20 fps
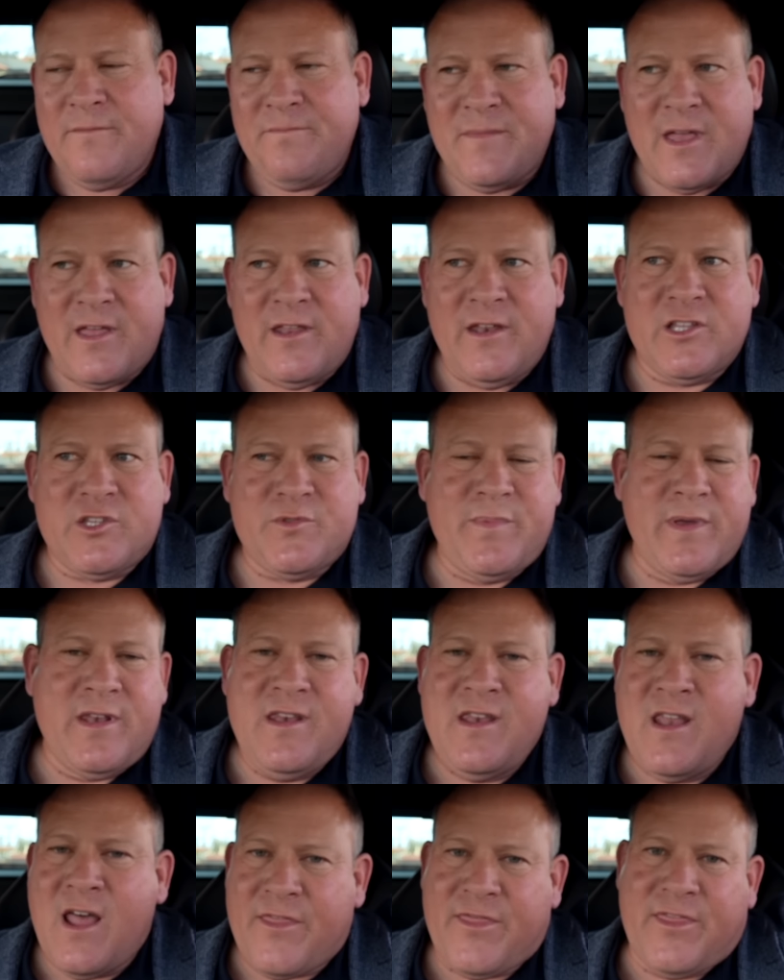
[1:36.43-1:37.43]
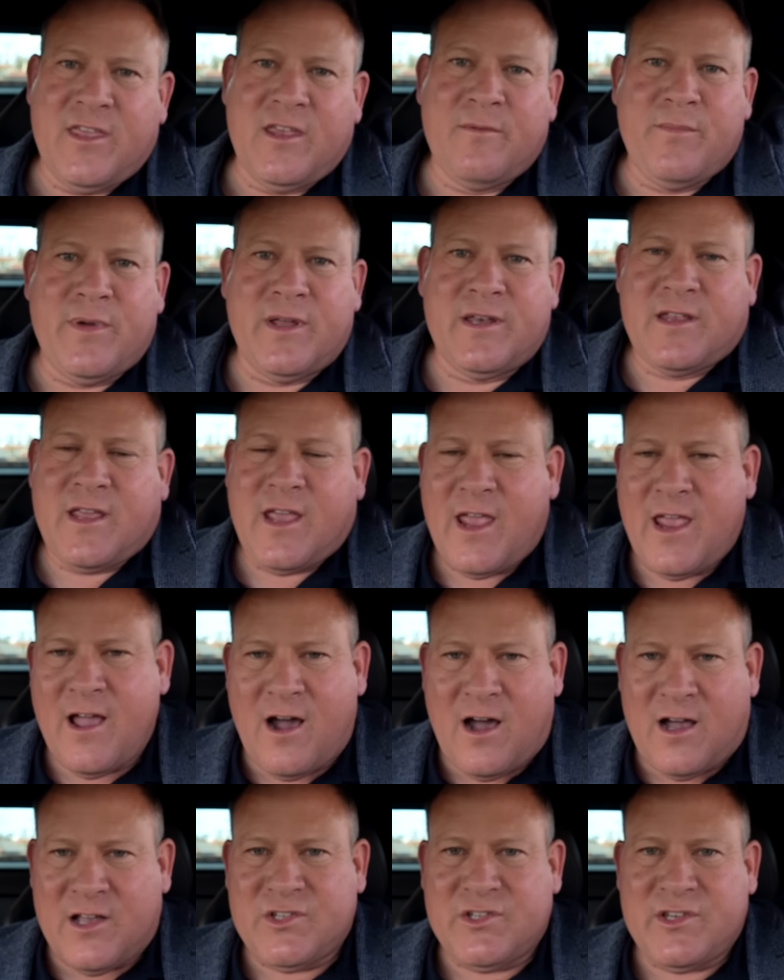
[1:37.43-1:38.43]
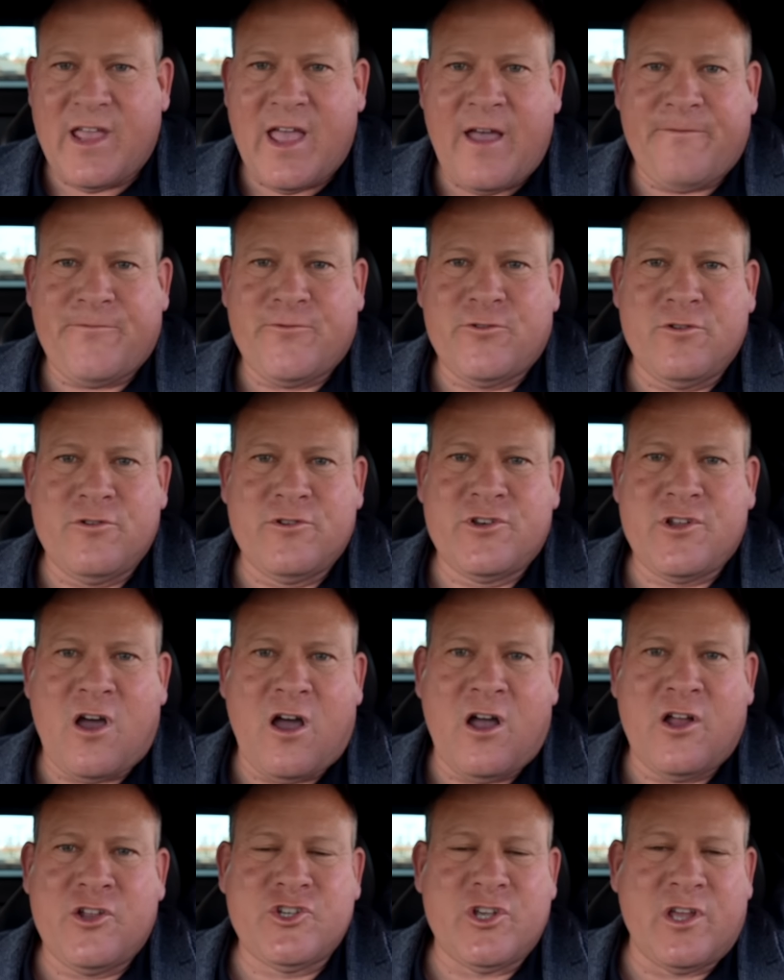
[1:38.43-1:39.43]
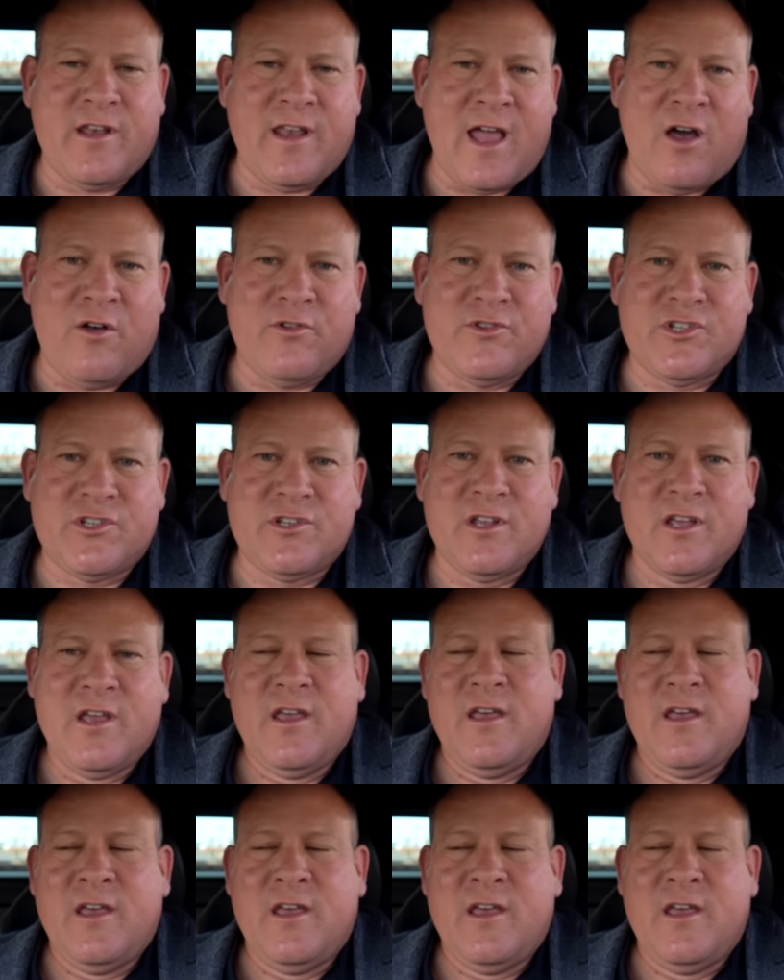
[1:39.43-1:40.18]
that it's been nothing but chaos after Dodge announced